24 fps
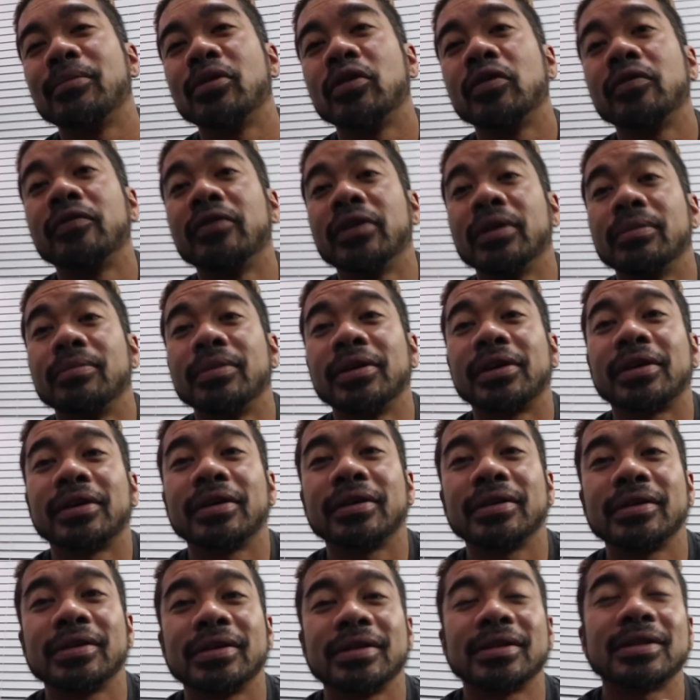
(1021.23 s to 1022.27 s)
movie
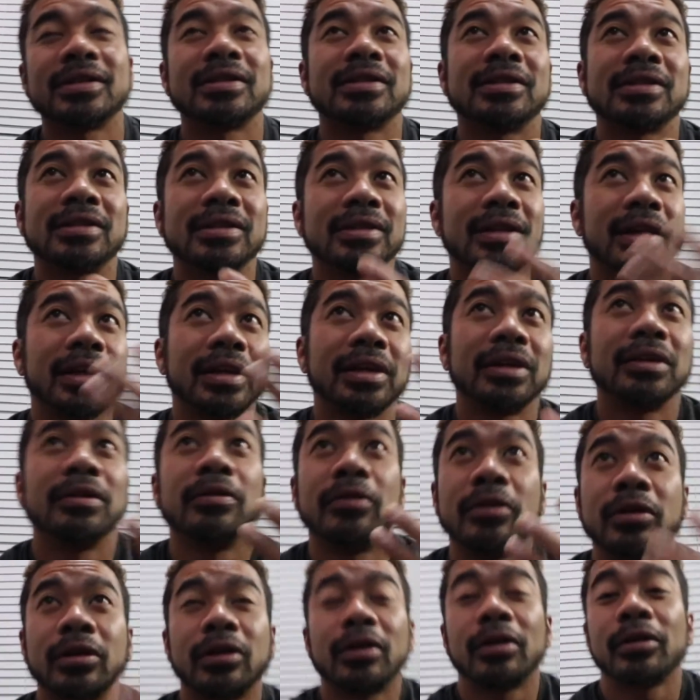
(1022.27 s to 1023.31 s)
because it's just like you
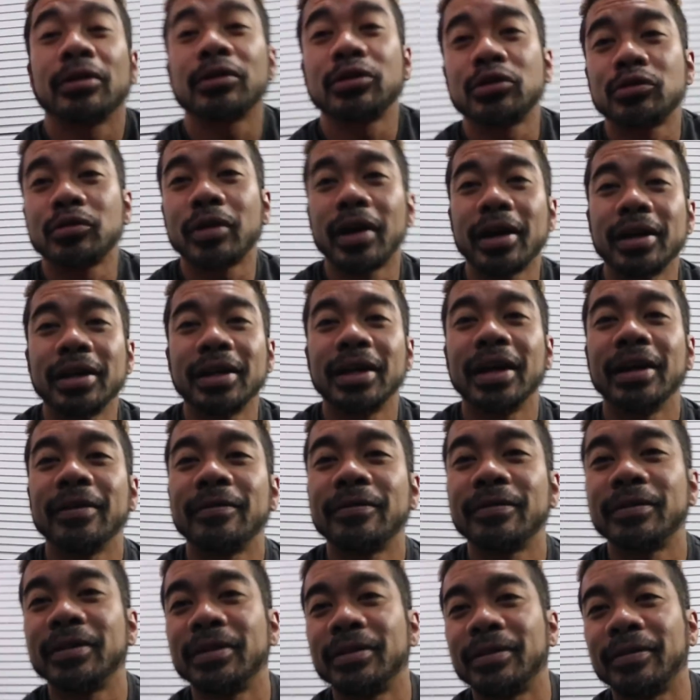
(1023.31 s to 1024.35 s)
know Clark trying to
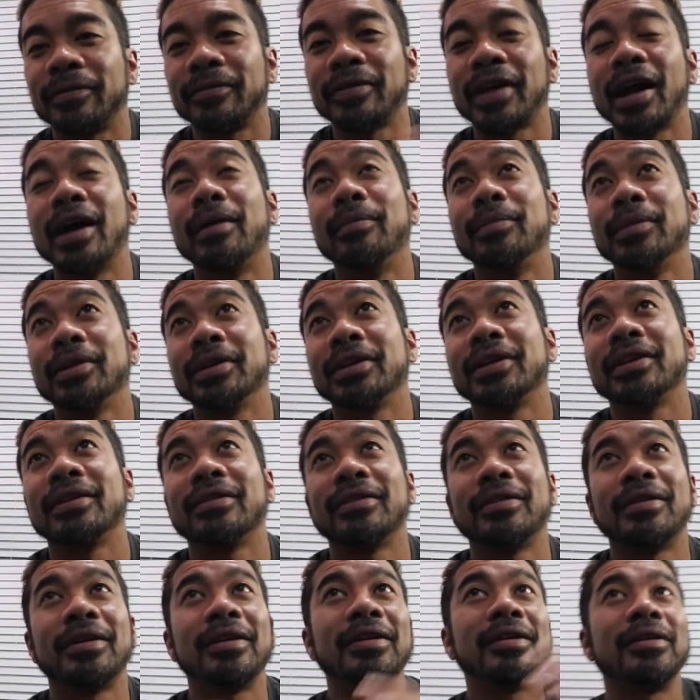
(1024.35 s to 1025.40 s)
get the family
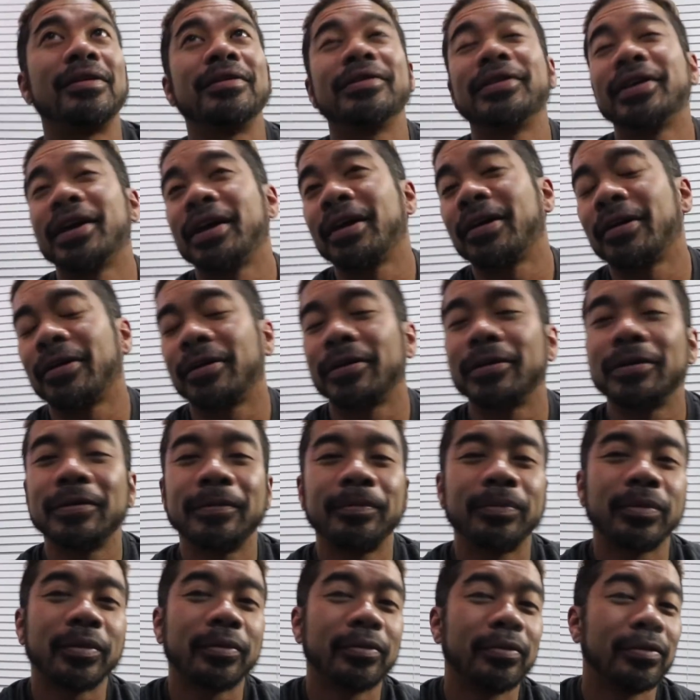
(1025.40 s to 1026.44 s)
all there
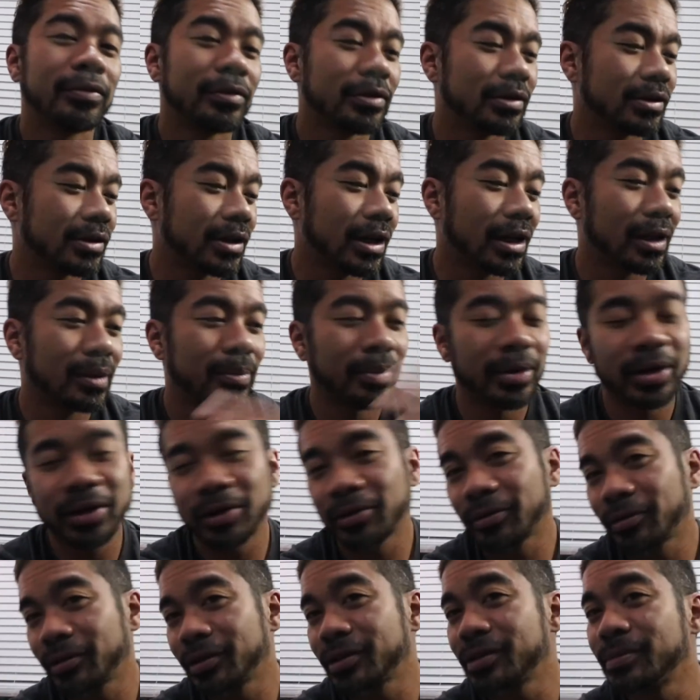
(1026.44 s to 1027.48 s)
to
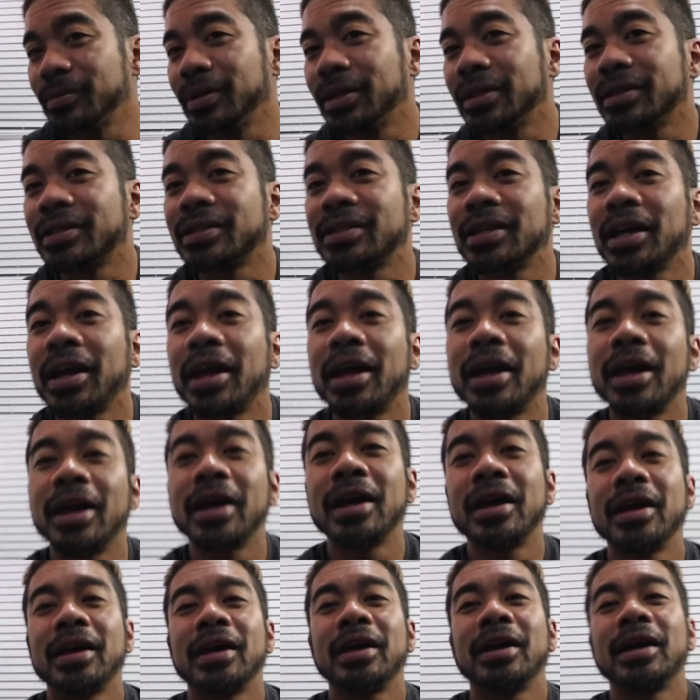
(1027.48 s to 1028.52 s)
celebrate Christmas
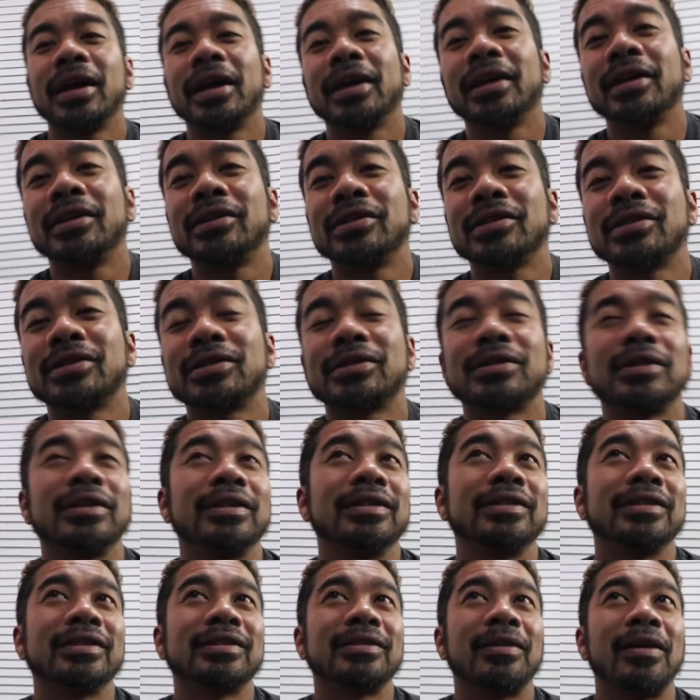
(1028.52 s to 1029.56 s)
and it just
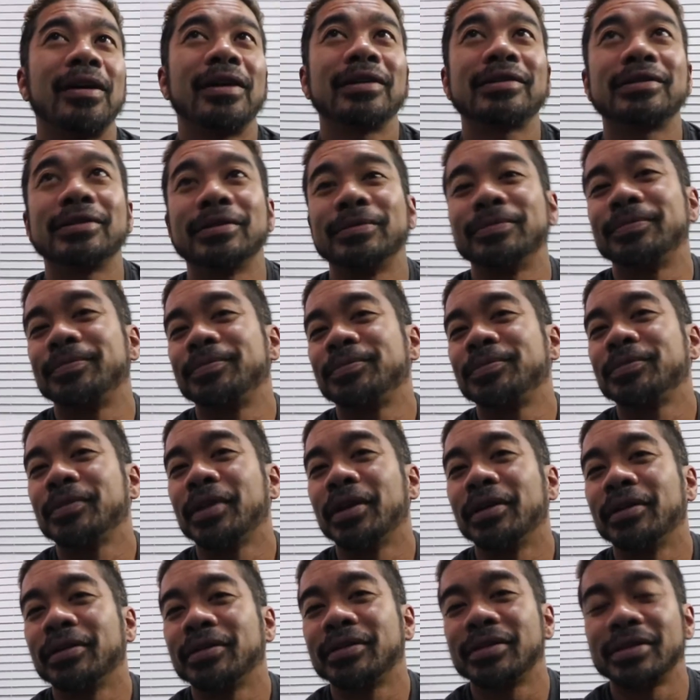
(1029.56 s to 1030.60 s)
it's just awesome
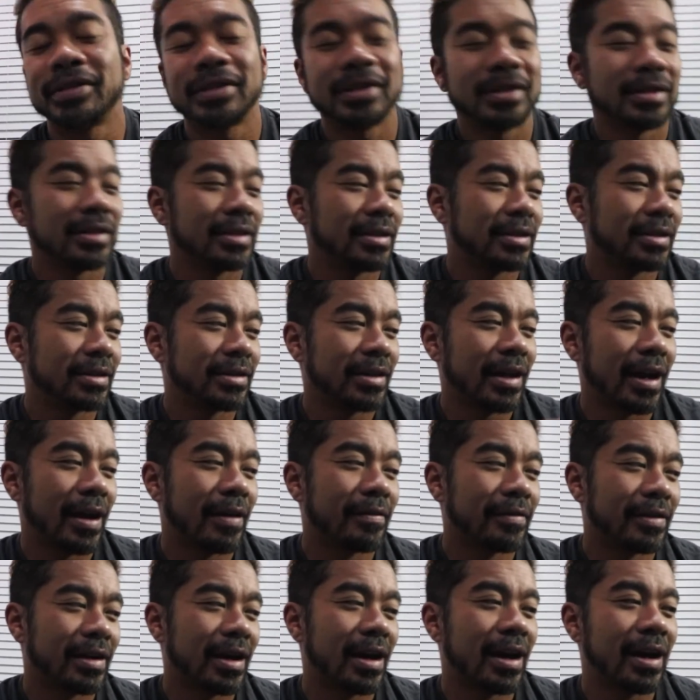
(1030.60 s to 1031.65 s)
you know to see to
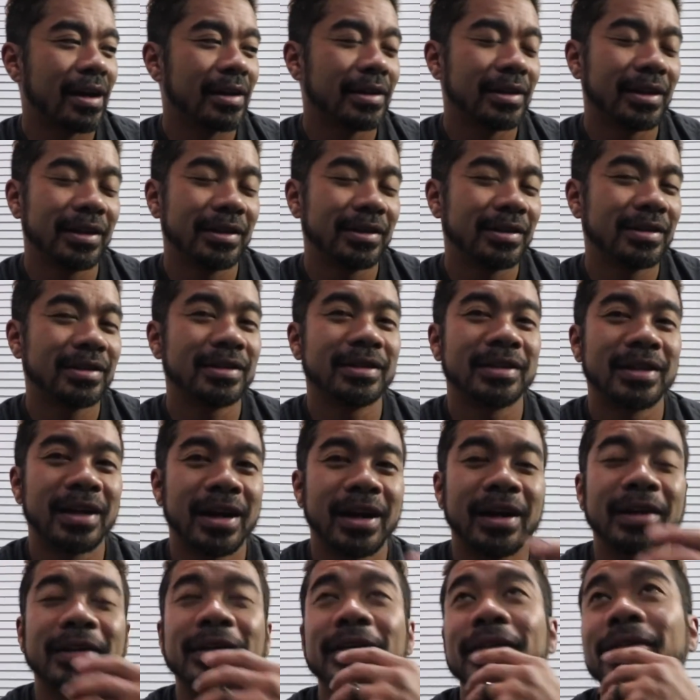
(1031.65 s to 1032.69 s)
have that and see
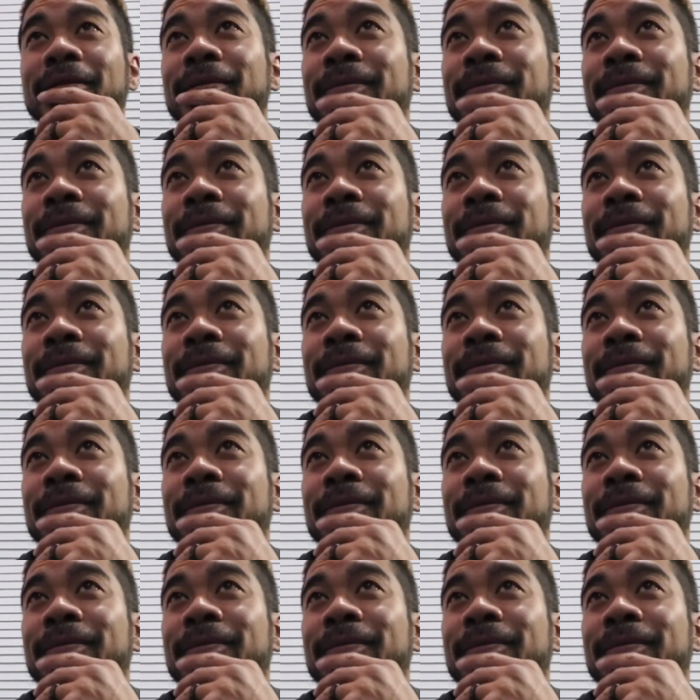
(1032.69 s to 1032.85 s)
that